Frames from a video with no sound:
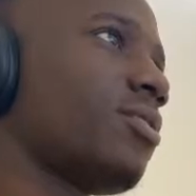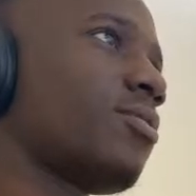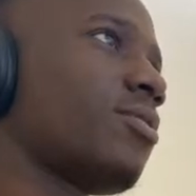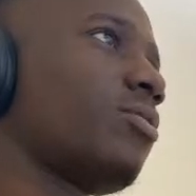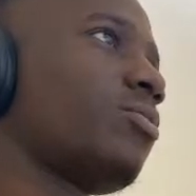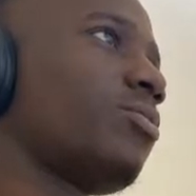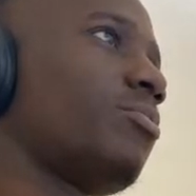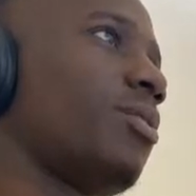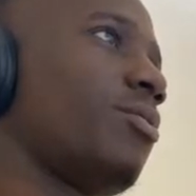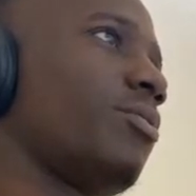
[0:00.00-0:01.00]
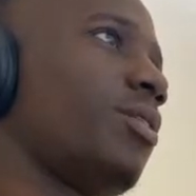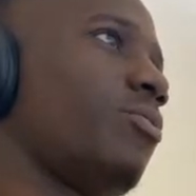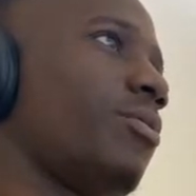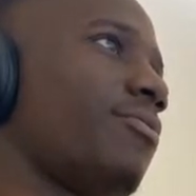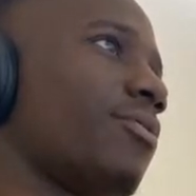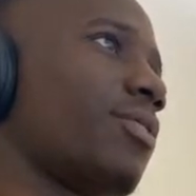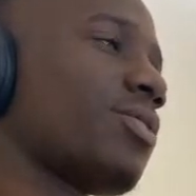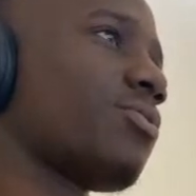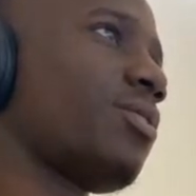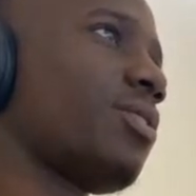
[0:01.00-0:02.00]
So that will be the only way for us
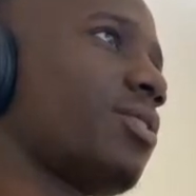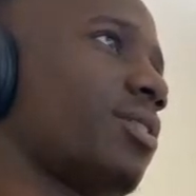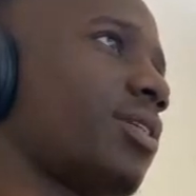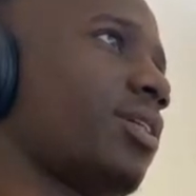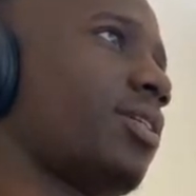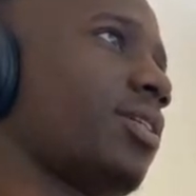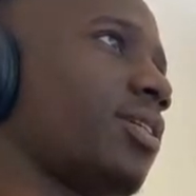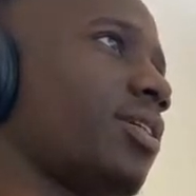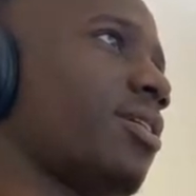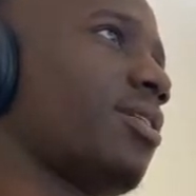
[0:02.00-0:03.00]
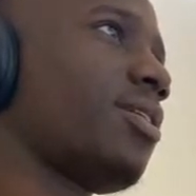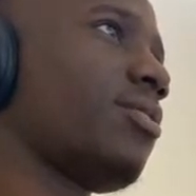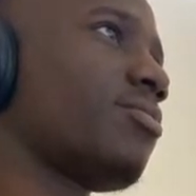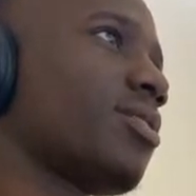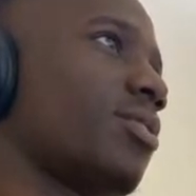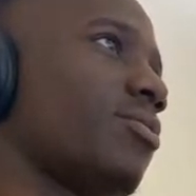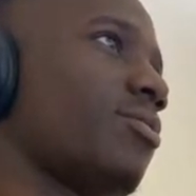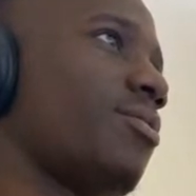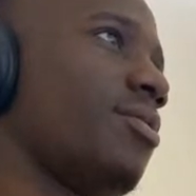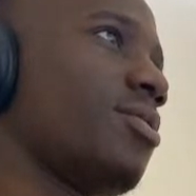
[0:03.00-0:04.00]
to enter targeting the downside
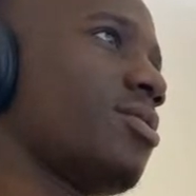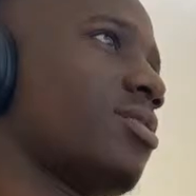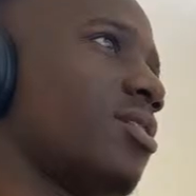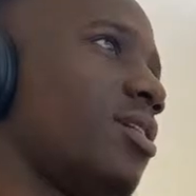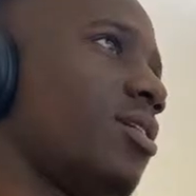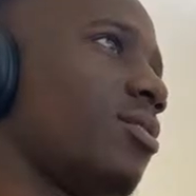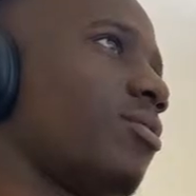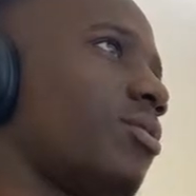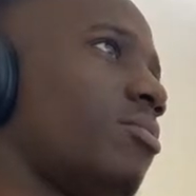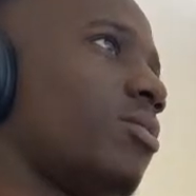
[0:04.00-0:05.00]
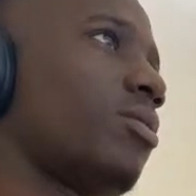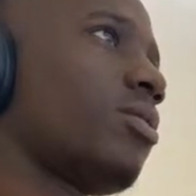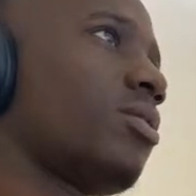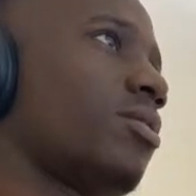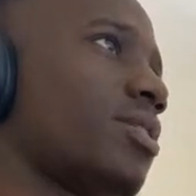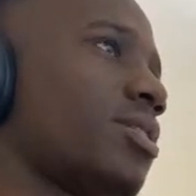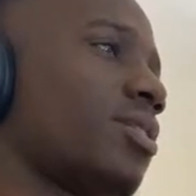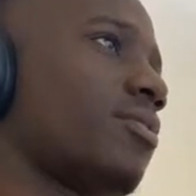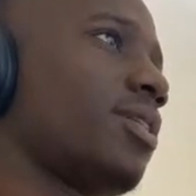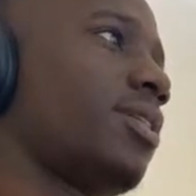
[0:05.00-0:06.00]
or this or a block
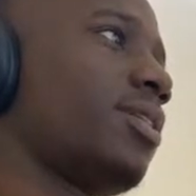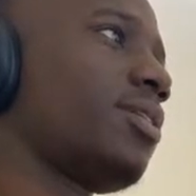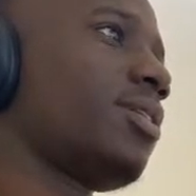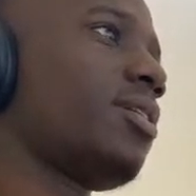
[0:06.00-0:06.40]
resting right here.